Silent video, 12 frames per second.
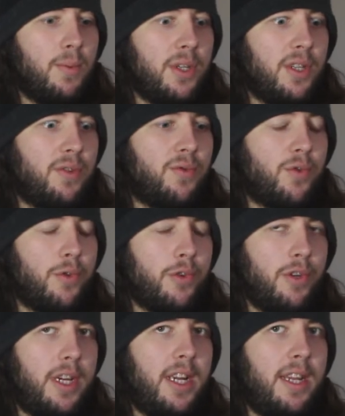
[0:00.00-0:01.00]
which is
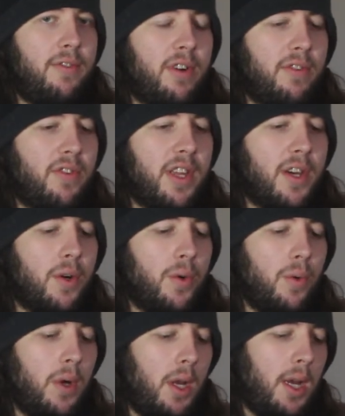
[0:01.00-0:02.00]
really
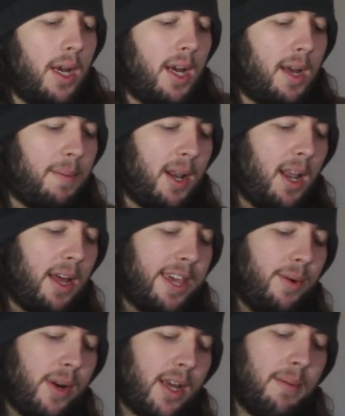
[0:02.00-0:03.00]
cool. I
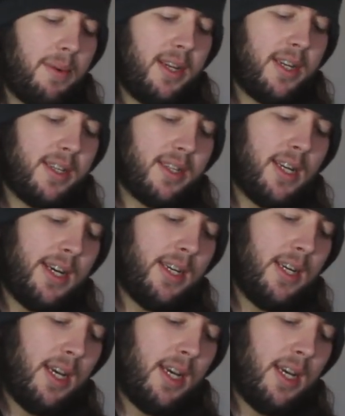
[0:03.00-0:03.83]
like it when a company does that.